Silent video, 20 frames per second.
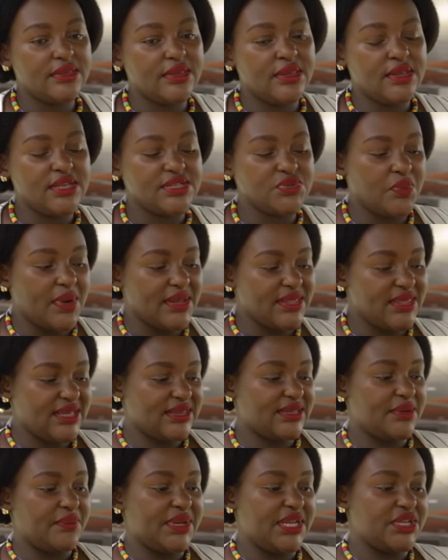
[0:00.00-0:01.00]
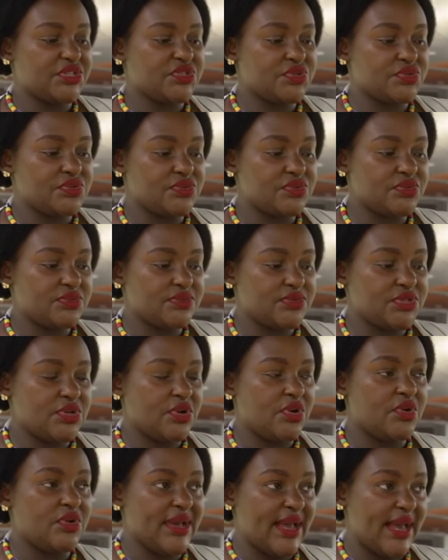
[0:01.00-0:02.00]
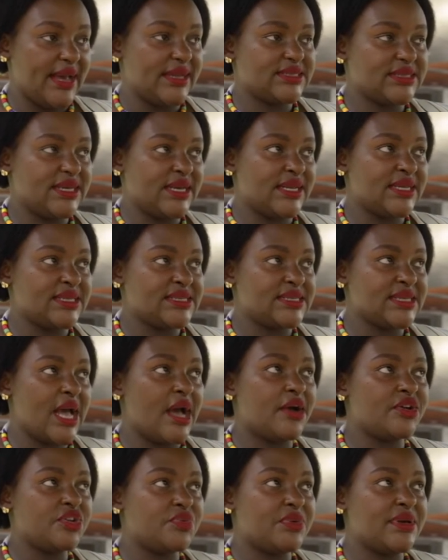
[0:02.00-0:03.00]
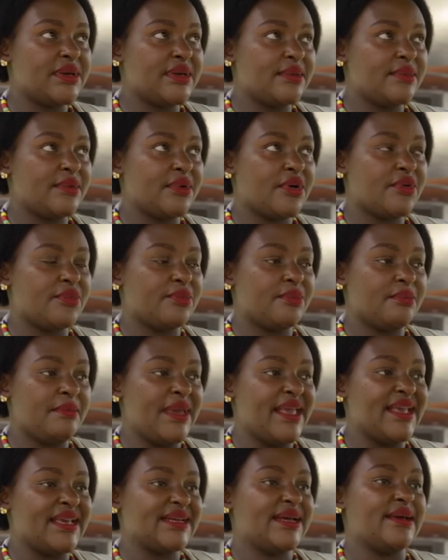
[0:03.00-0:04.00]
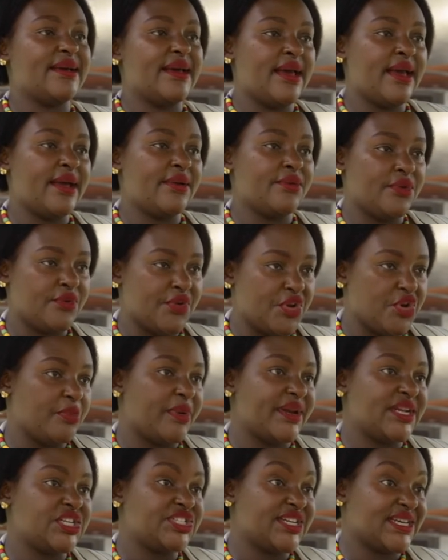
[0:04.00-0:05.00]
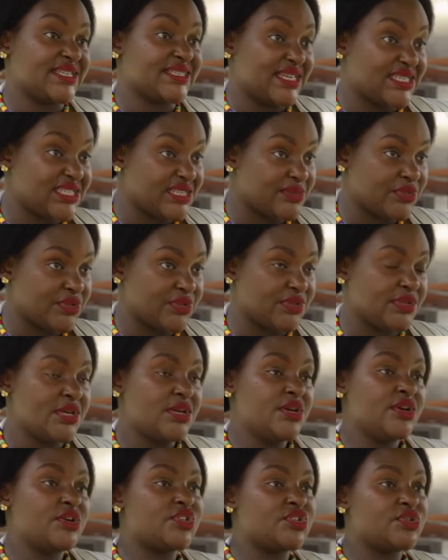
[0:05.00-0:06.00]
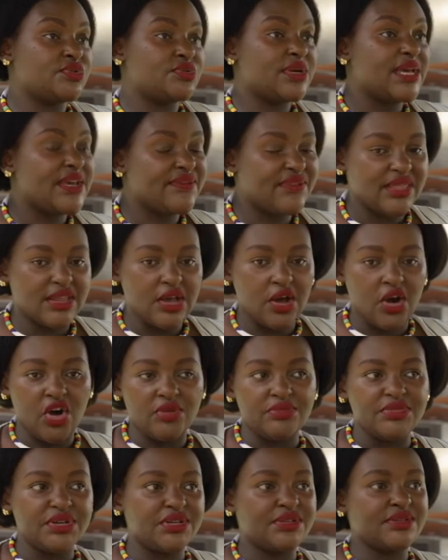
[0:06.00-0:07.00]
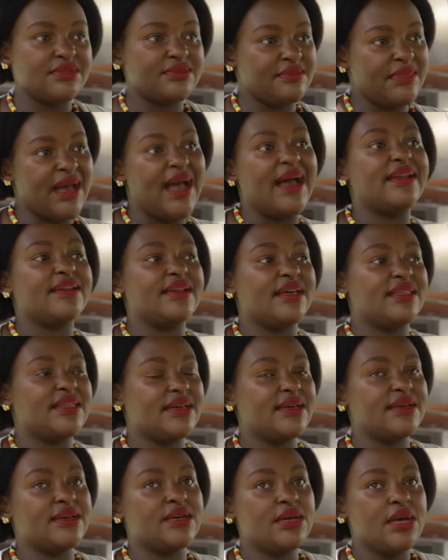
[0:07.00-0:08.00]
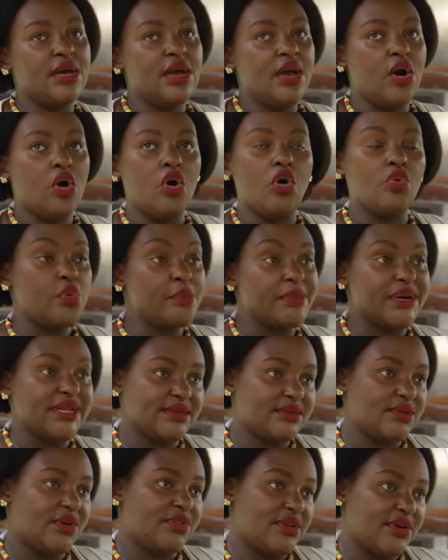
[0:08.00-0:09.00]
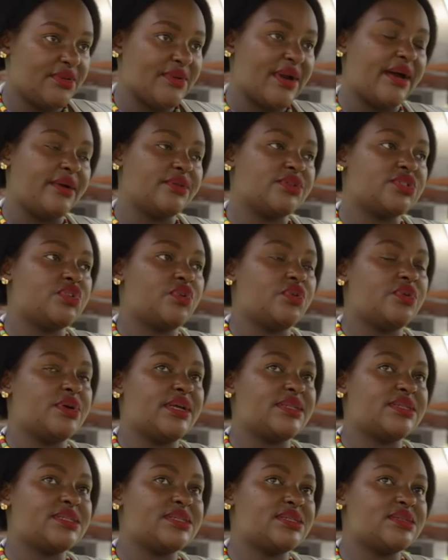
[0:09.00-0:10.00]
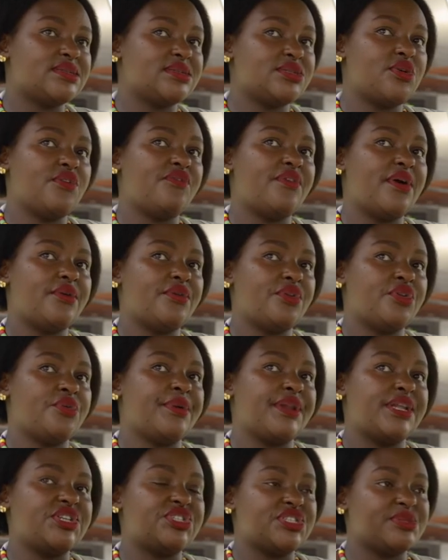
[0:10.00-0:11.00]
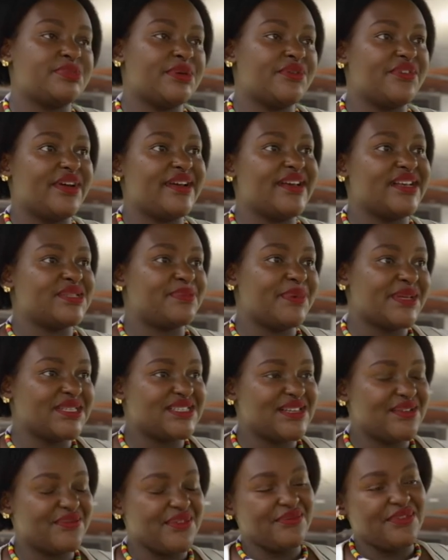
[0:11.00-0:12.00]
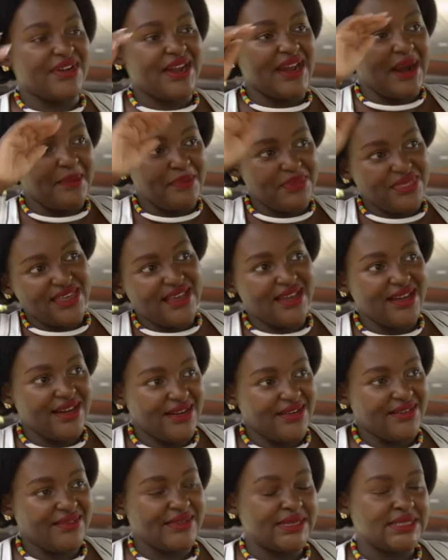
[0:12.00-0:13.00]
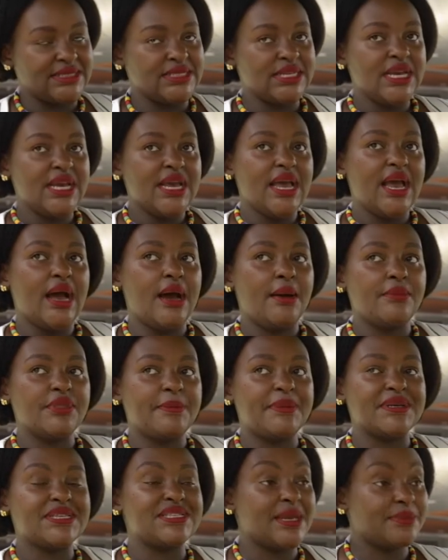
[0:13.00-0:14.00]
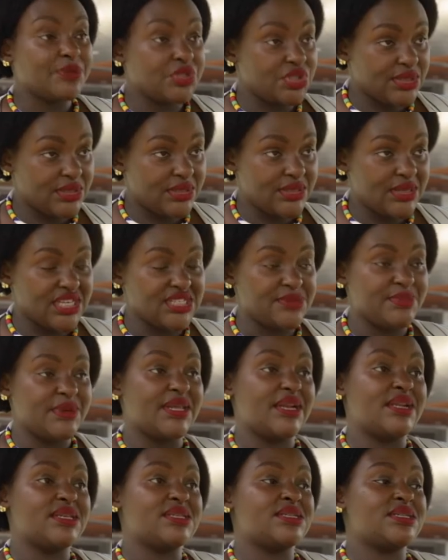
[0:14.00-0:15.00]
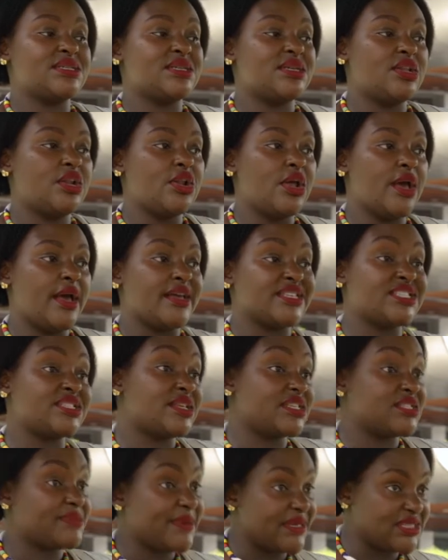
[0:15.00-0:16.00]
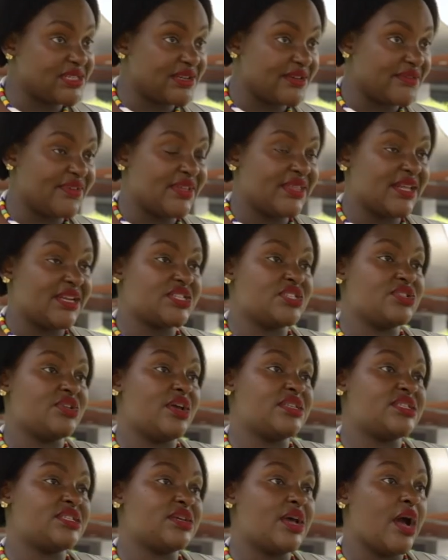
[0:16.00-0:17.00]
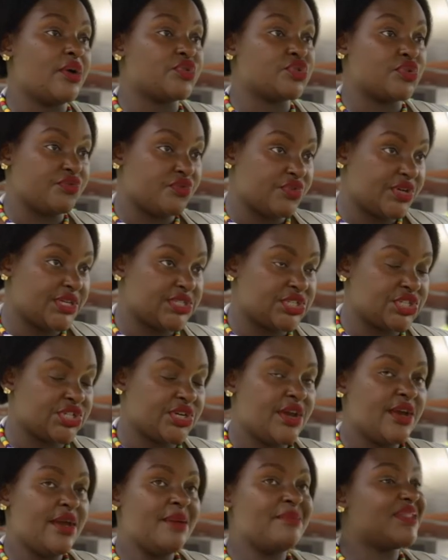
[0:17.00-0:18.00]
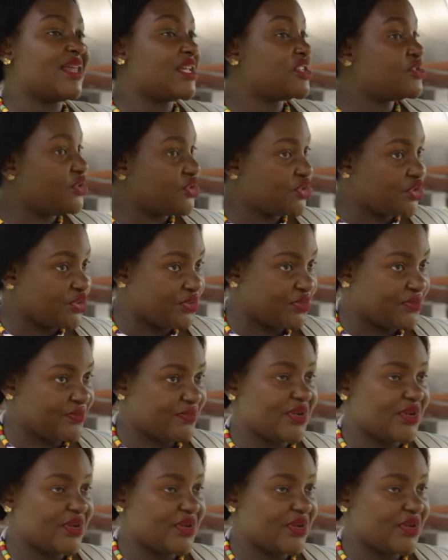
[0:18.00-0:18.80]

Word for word: there's one thing that we need to to look at, and it's how do we make renewable energy accessible to even the common man? I think or woman on the ground. So it's so far renewable energy has been very expensive and very up there, and um, the perception has been that it's it's expensive and that mm-hmm. it's, it's out of reach. But that's not true.